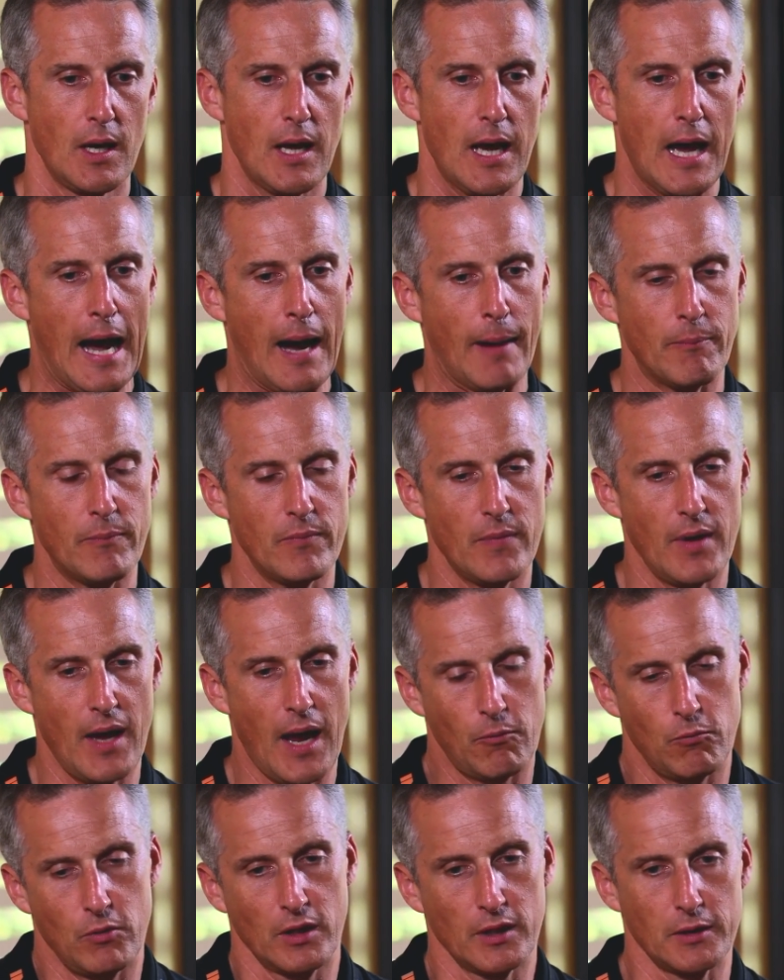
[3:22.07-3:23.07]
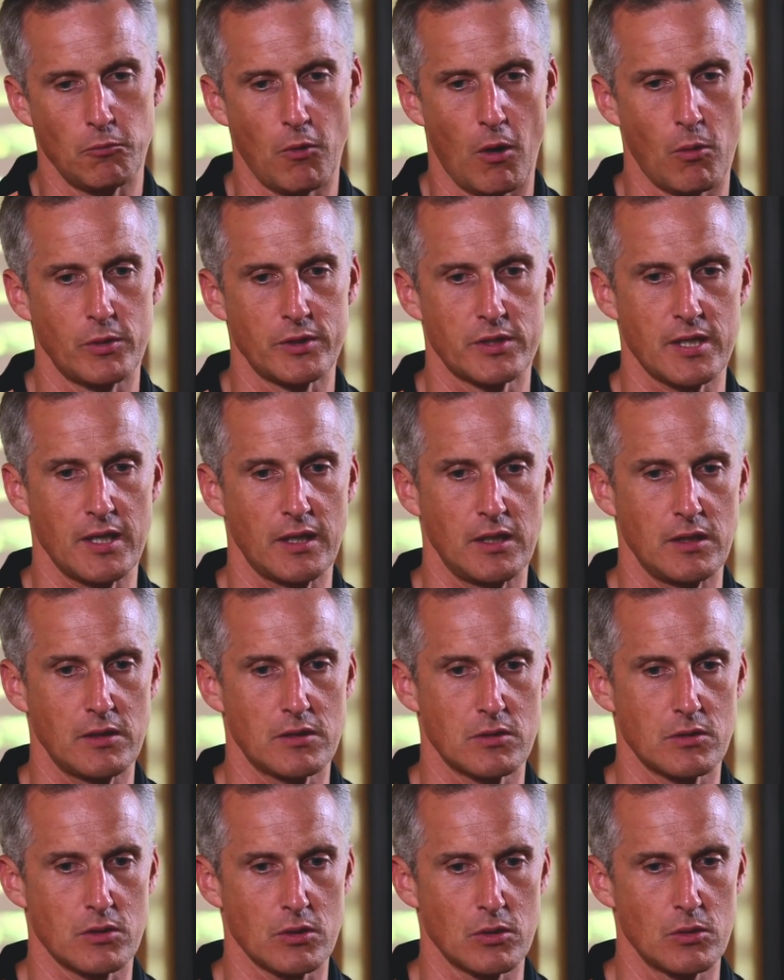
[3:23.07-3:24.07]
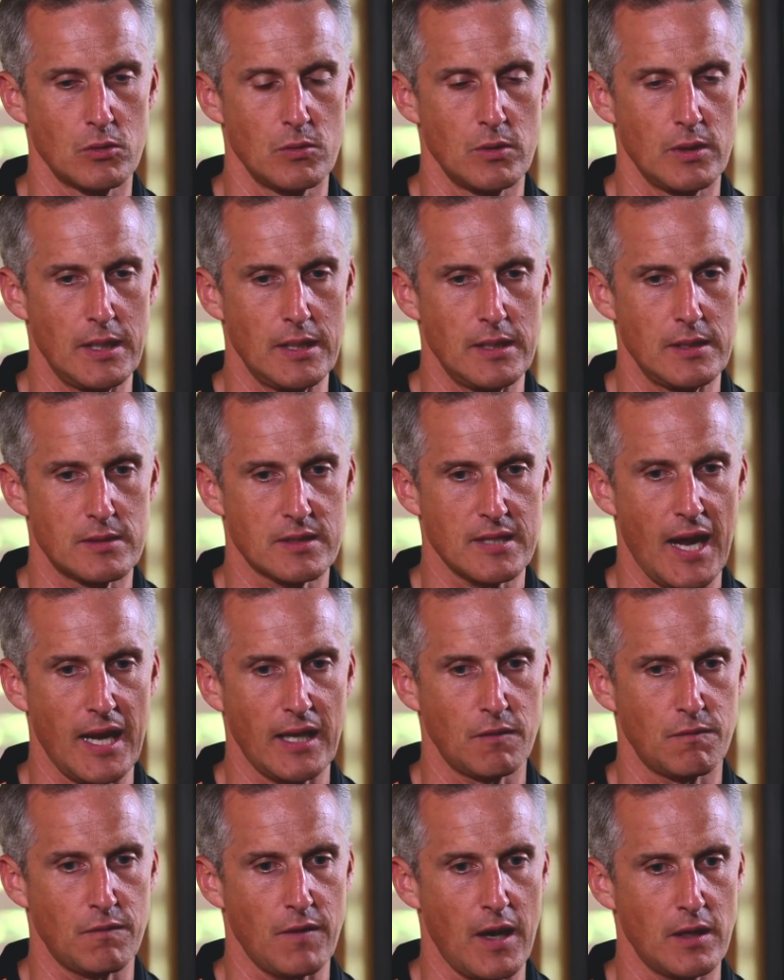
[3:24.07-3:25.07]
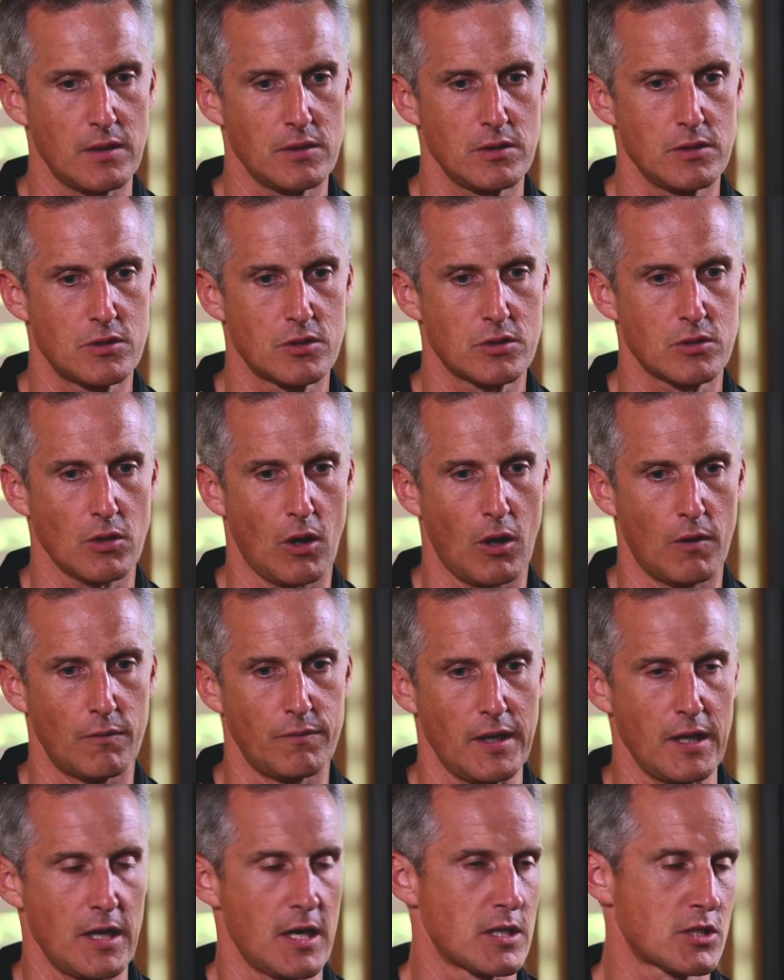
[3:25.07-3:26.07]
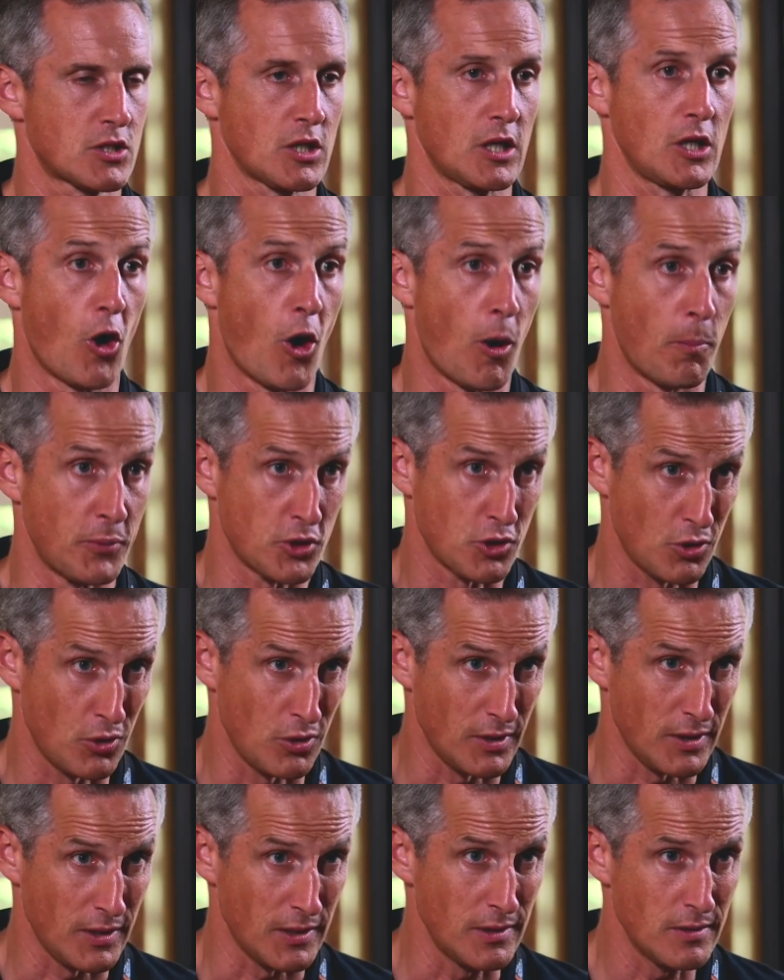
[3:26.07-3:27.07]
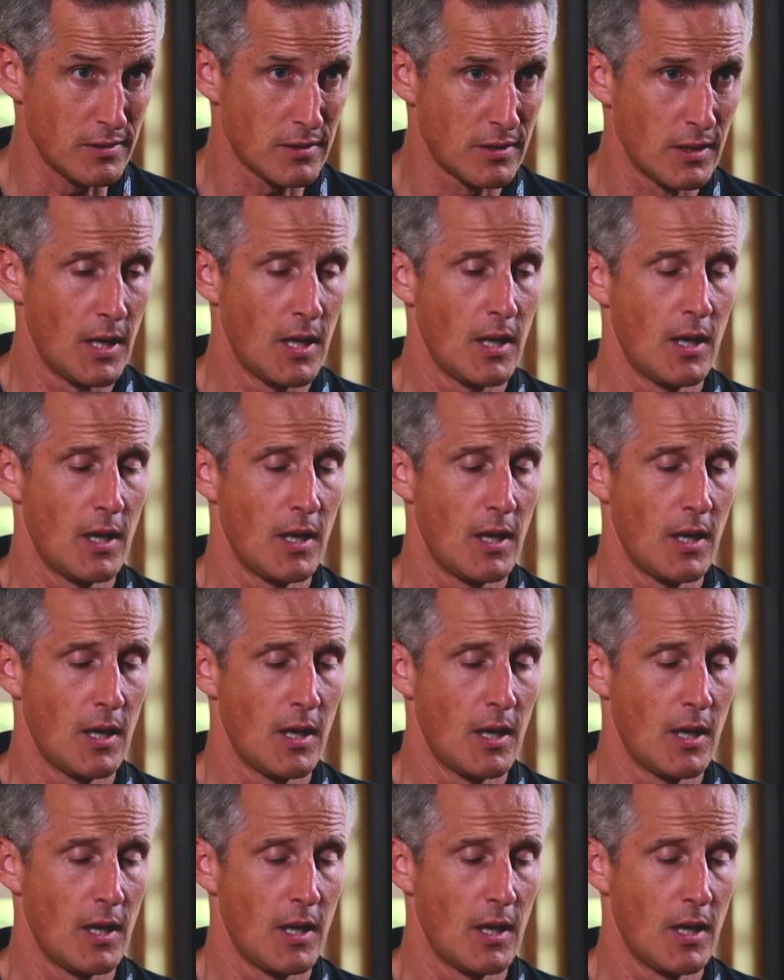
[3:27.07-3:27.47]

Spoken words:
And really what we're seeking to do is take advantage of ESG opportunities.